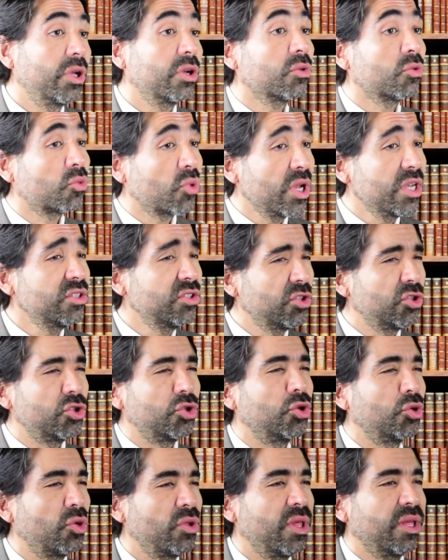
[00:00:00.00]
we can rest
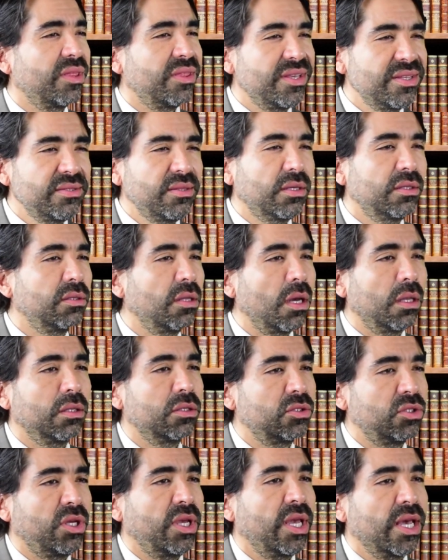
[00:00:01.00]
assured that this
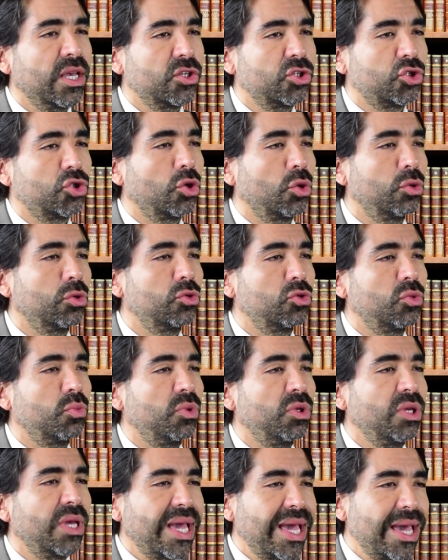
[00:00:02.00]
technology has shown to
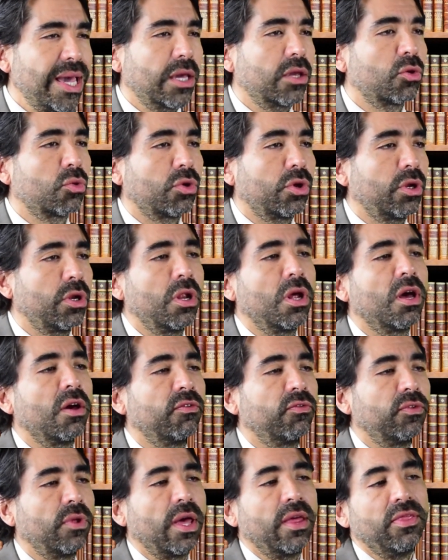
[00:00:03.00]
be accurate
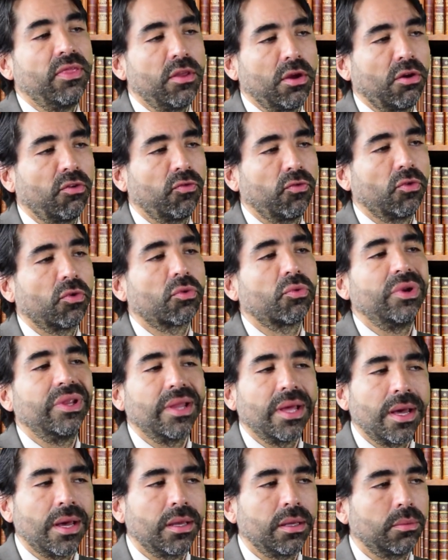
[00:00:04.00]
enough and therefore
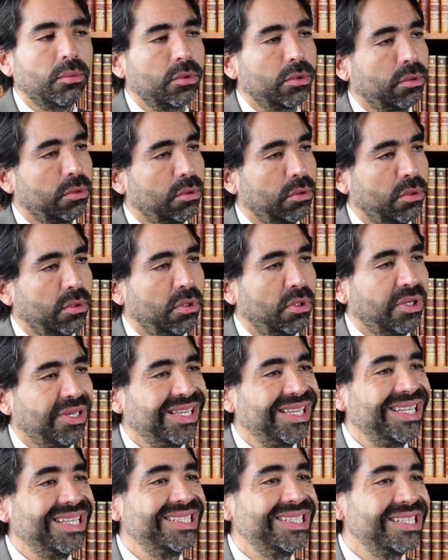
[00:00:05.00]
reliable.
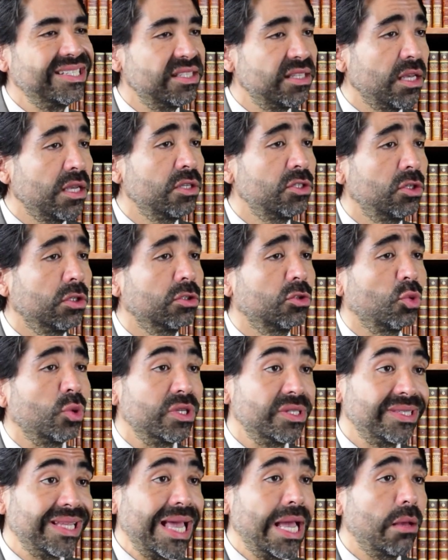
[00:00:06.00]
It is essential to
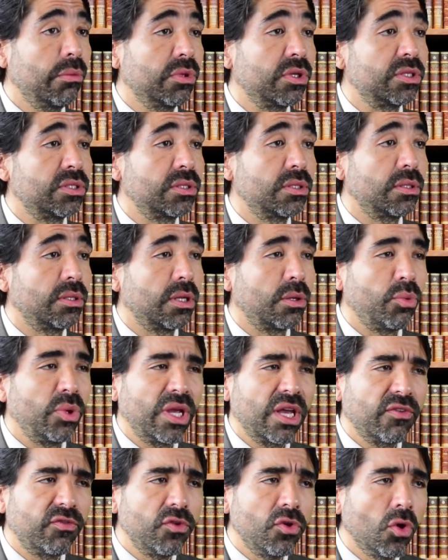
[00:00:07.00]
establish that
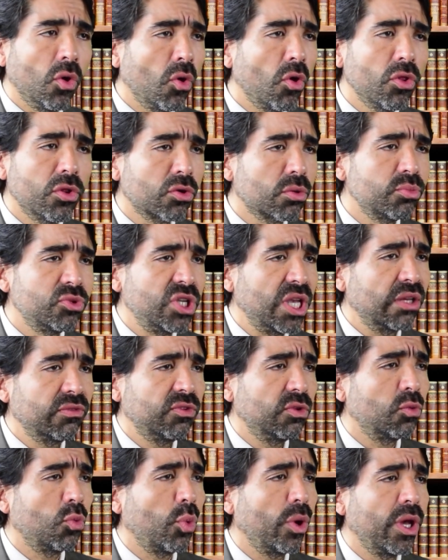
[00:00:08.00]
we have no other
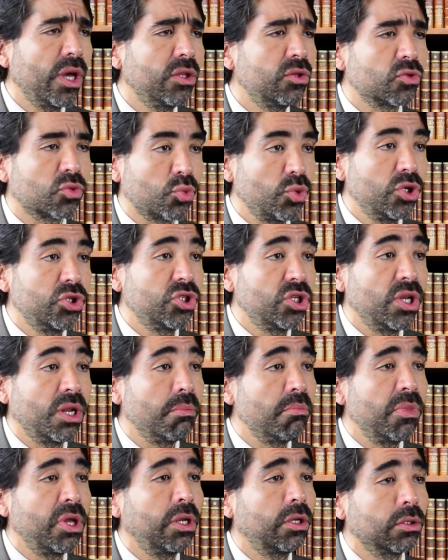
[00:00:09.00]
objective way to reaching
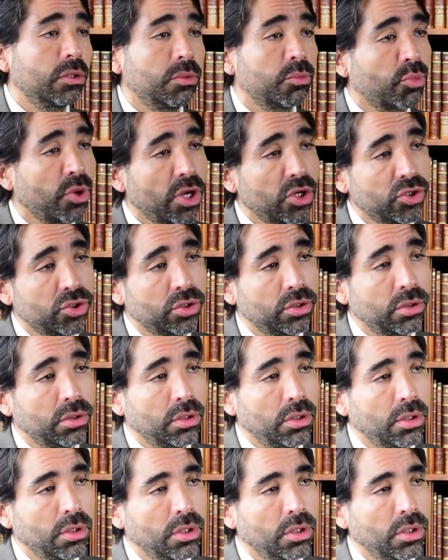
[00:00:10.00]
a medical impression,